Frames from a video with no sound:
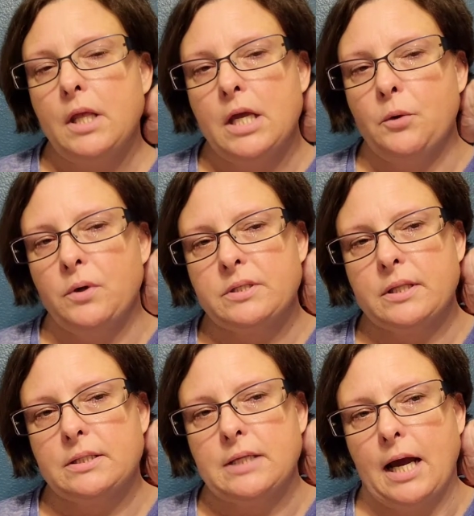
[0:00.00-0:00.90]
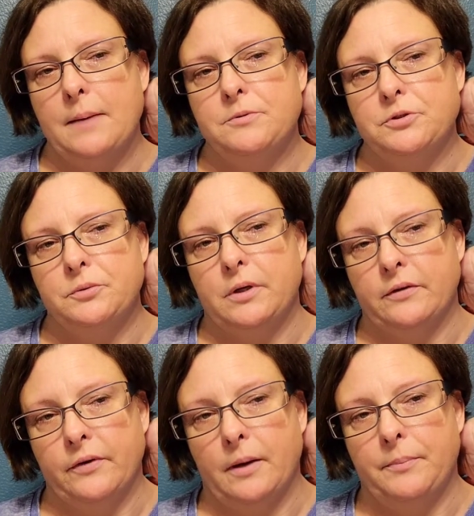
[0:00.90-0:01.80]
He wasn't the type to
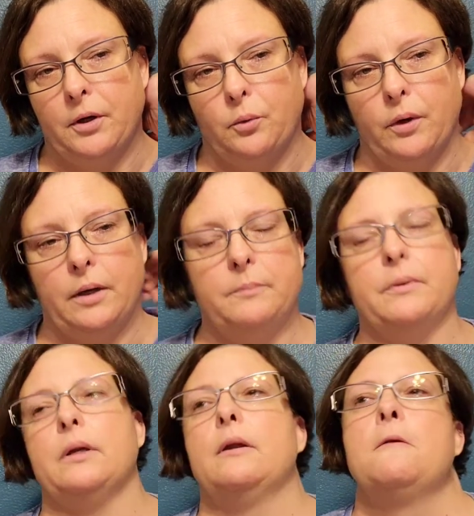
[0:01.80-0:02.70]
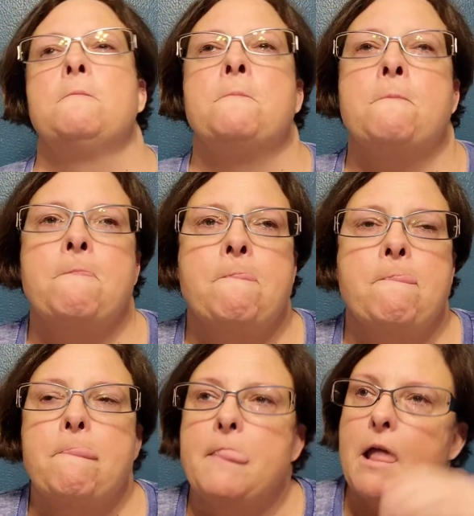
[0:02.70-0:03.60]
give up and quit, but
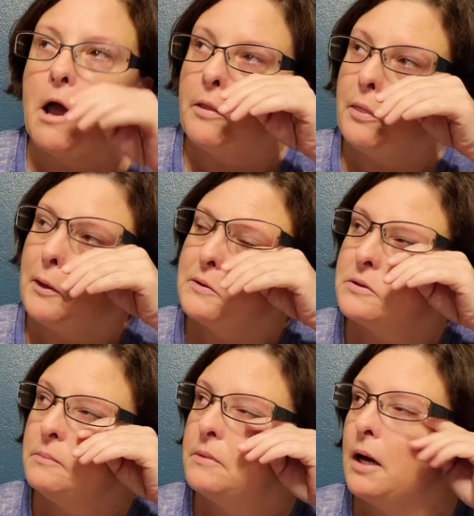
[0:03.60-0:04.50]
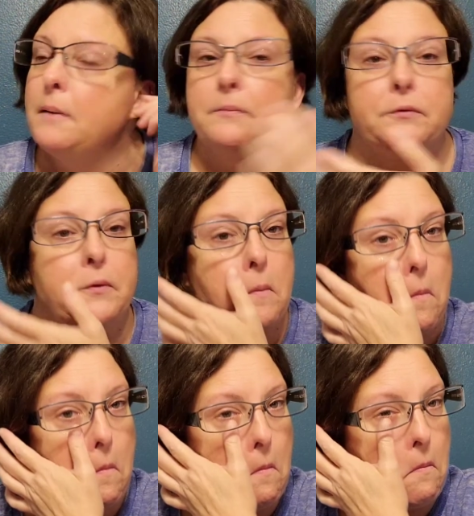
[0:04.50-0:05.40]
I think sometimes
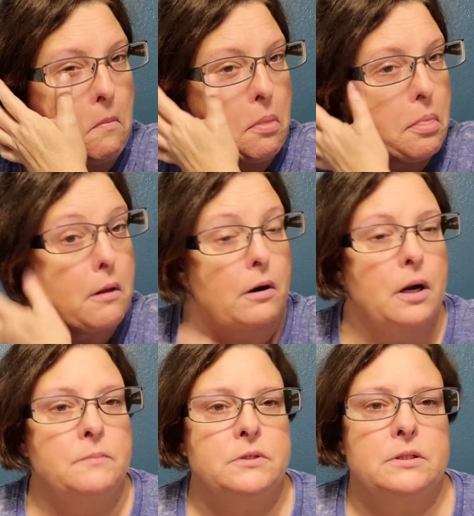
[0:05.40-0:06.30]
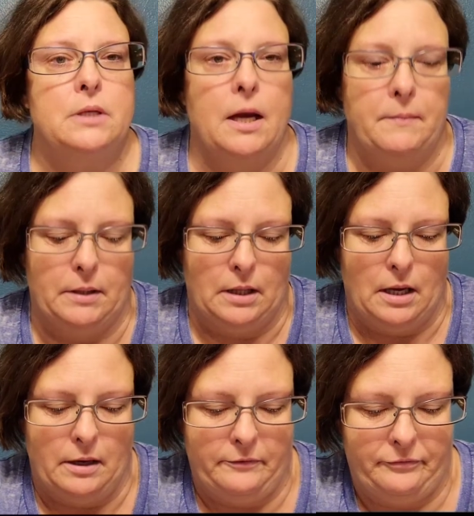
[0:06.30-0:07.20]
there comes a time in
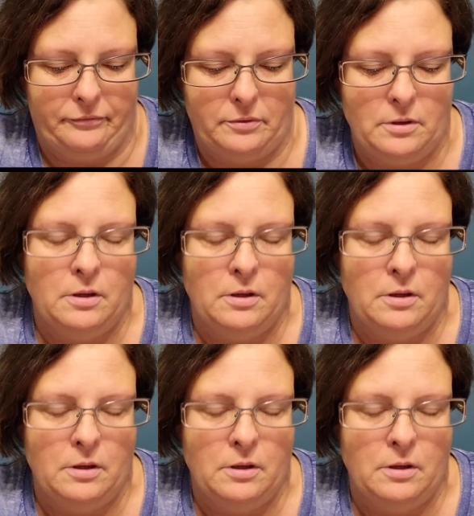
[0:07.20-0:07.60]
life